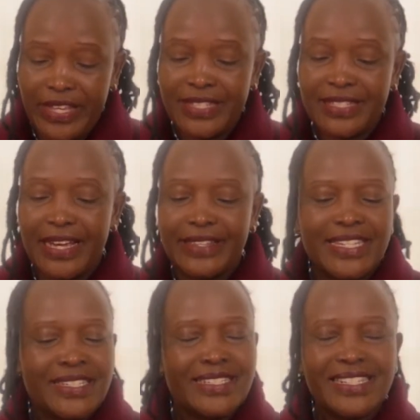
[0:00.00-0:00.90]
There's
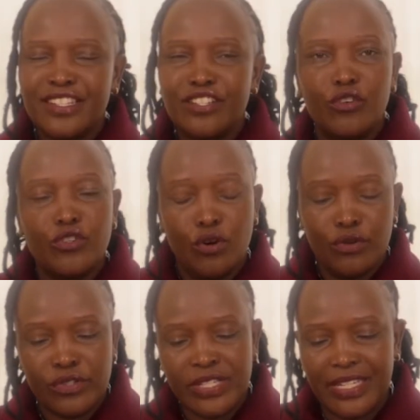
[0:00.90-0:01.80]
just testing on your
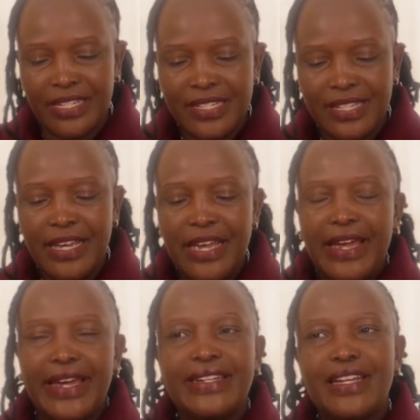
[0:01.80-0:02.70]
oral skills.
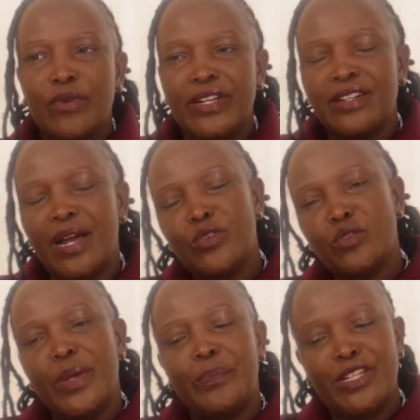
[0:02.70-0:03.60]
And when you come
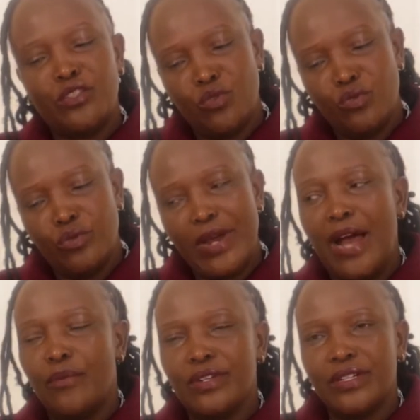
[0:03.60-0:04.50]
to paper 2,
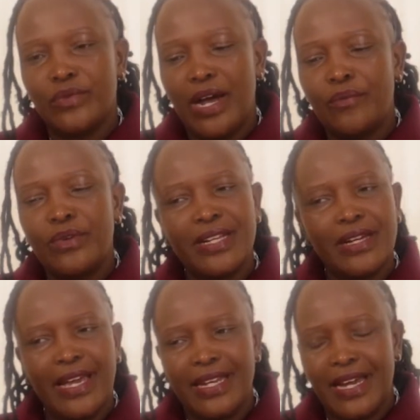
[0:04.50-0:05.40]
I will
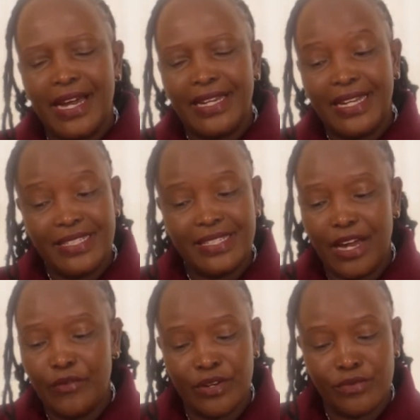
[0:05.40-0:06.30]
highlight
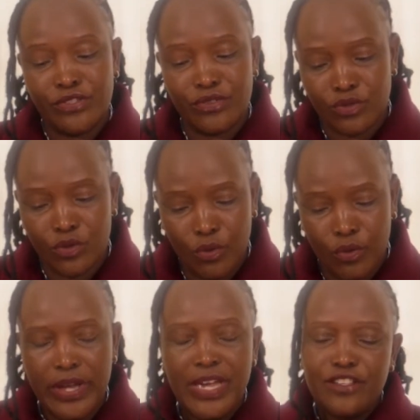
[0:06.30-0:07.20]
how the questions
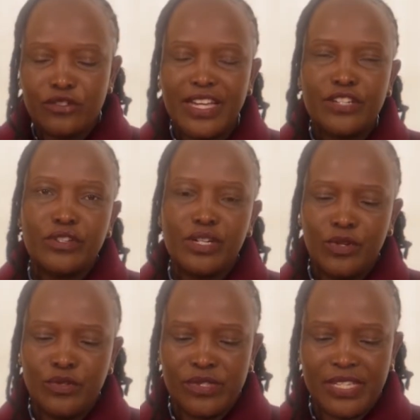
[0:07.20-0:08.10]
go so that you're
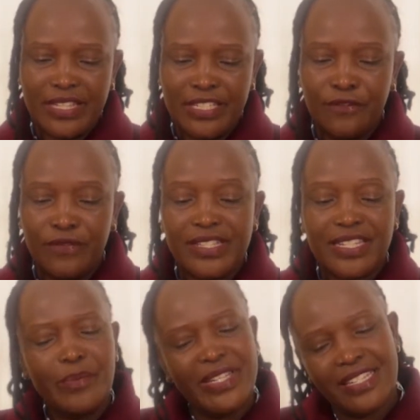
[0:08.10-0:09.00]
able to see the
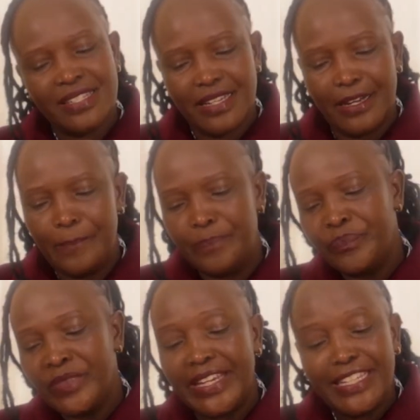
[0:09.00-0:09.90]
difference. Let me just,
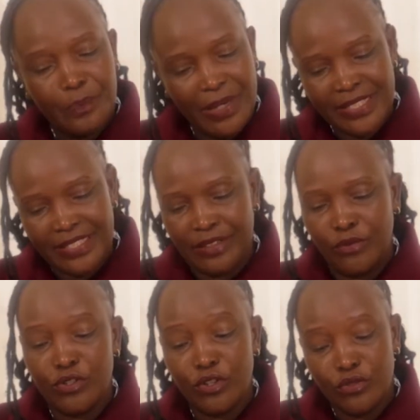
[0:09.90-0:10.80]
in passing,
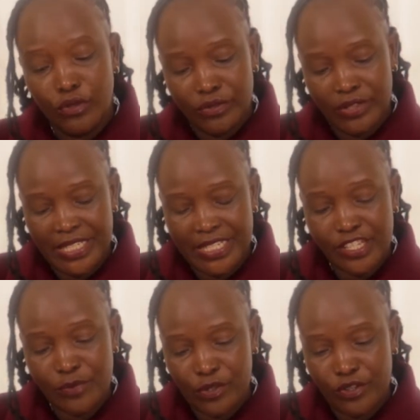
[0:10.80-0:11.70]
we'll not go into the
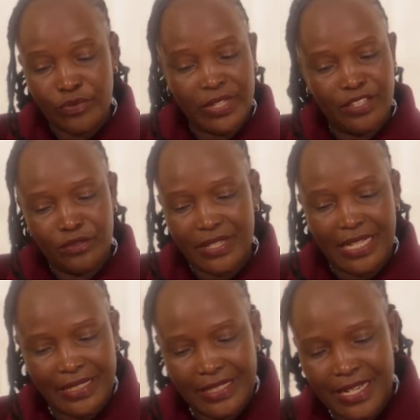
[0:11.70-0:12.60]
details because we can do
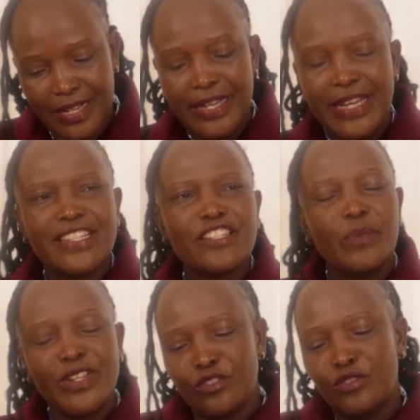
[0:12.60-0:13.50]
that later.
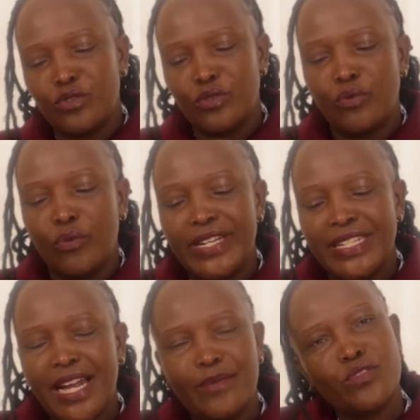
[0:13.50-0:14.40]
Just mention to you, when
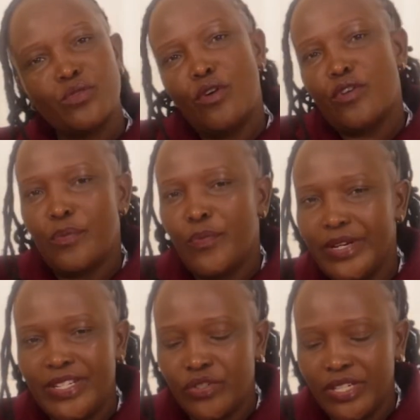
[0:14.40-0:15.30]
it comes to oral
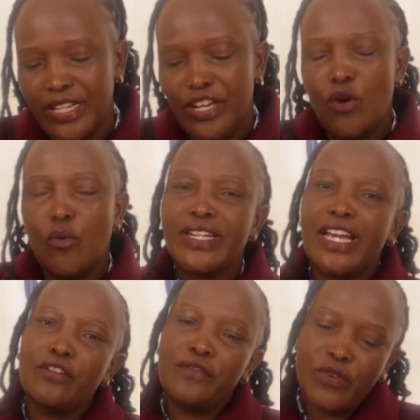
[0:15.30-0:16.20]
poetry, what
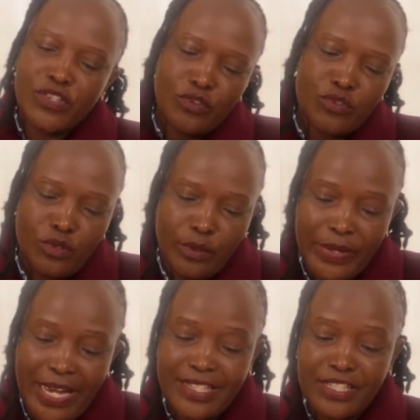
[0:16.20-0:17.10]
kind of questions will you
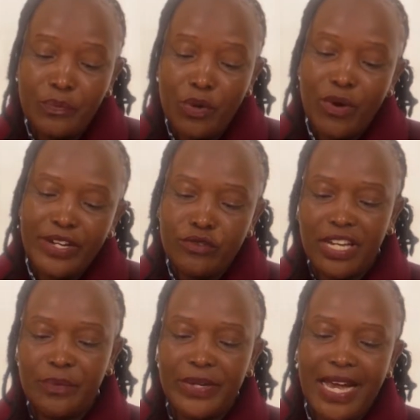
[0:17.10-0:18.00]
be asked? Number 1, you
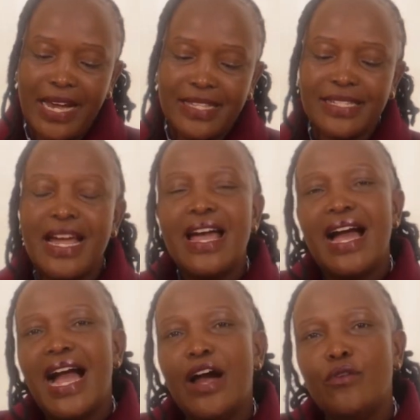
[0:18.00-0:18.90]
can be asked,
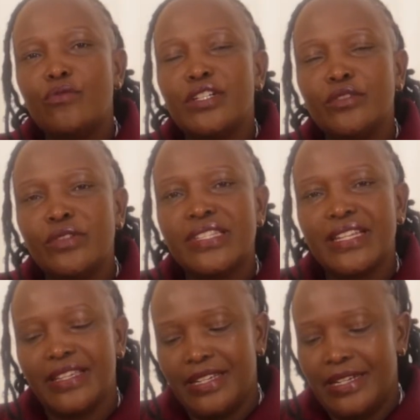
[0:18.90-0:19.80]
how will you
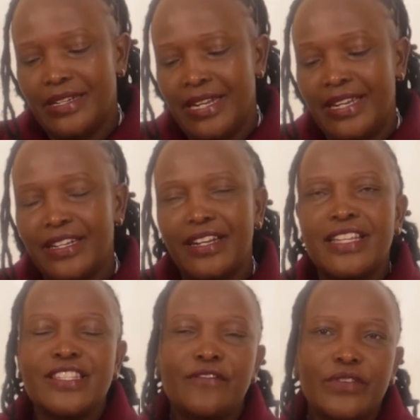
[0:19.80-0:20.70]
say line,
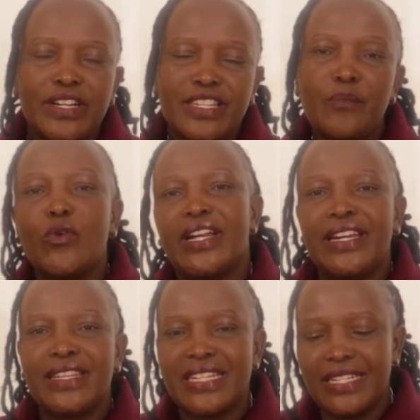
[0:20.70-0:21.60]
let's say, for example,
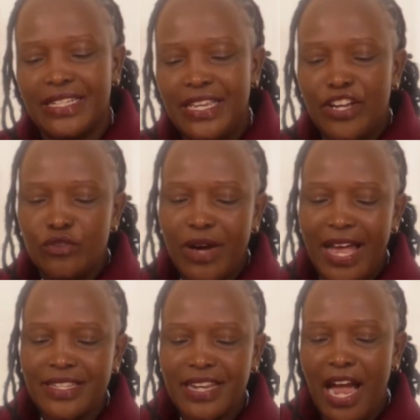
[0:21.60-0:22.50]
line 3. You're
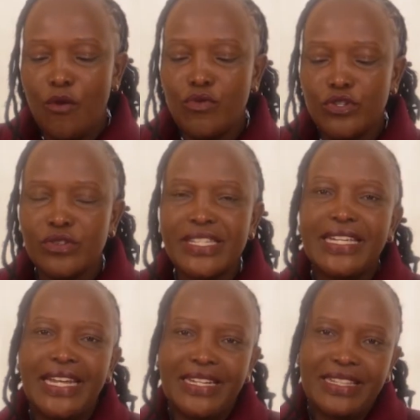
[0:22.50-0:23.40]
asked, how would you
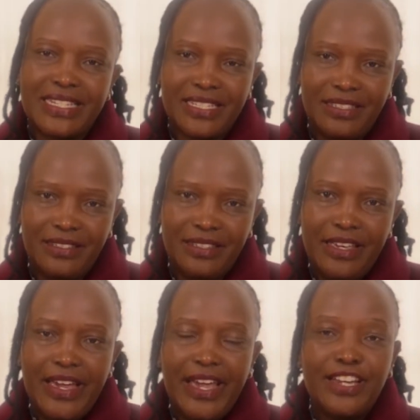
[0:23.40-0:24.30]
say line 3?
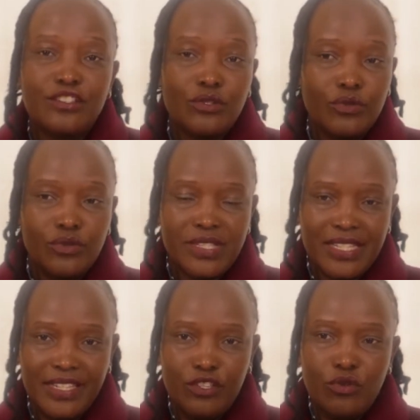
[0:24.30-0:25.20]
And so you
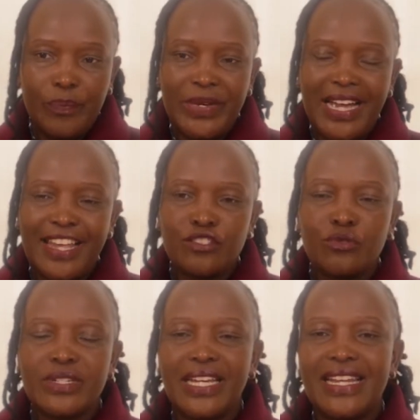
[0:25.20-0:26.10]
see, you are being asked
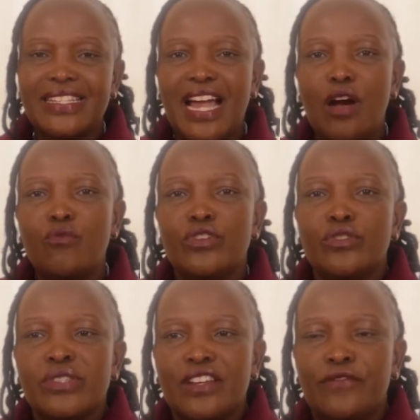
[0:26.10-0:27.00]
to tell us, how would
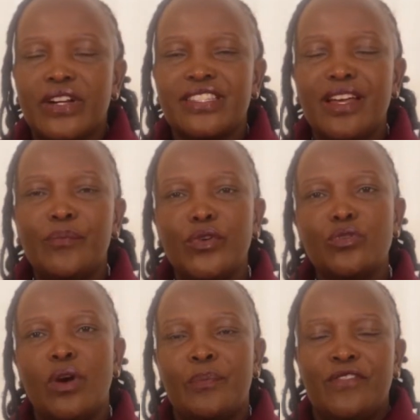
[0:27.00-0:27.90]
you say, for example,
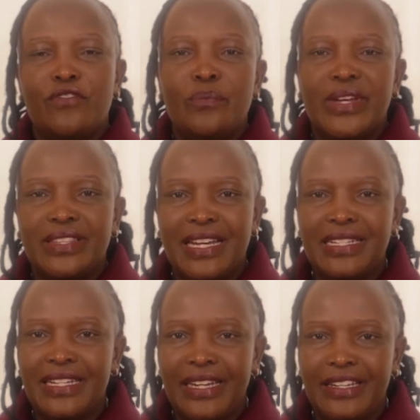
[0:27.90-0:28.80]
you are performing
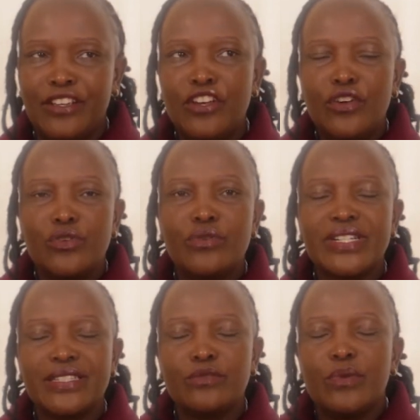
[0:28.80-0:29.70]
that line,
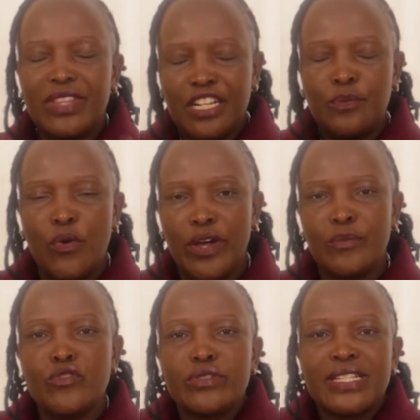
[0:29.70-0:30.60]
that
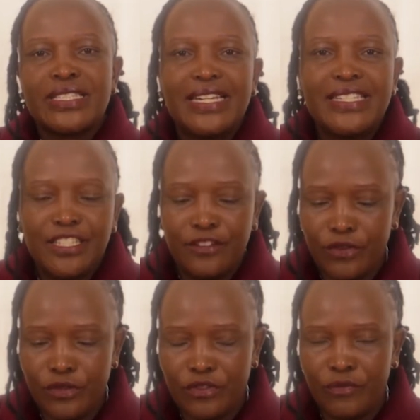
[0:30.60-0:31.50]
poem, you're reciting it in
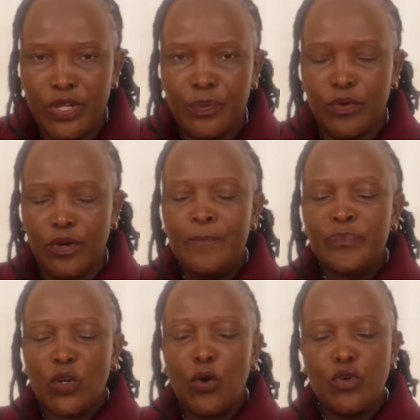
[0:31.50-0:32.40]
front of people,
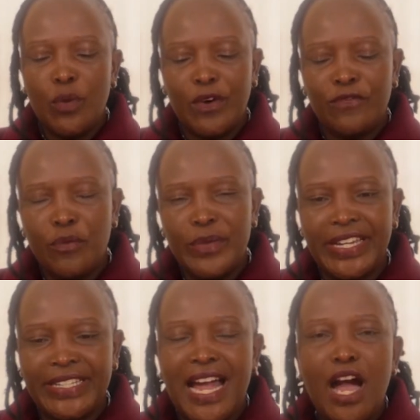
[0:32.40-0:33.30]
or you're
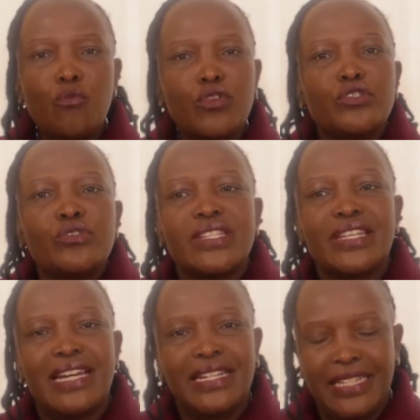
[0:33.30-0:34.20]
performing it, how would you say
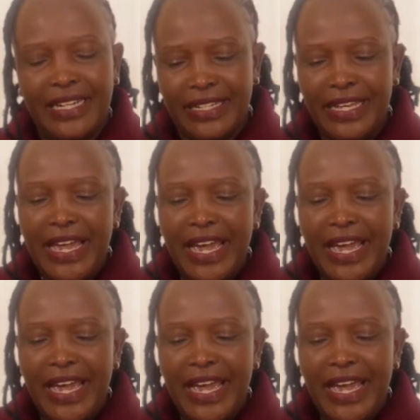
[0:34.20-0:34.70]
that line?